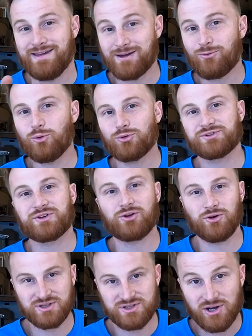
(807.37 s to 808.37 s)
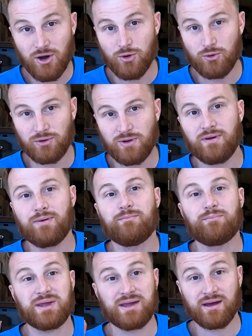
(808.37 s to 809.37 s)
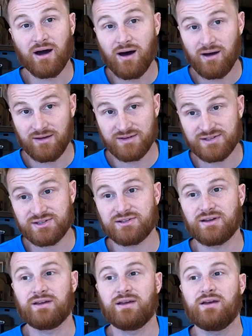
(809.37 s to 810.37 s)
equals good tone because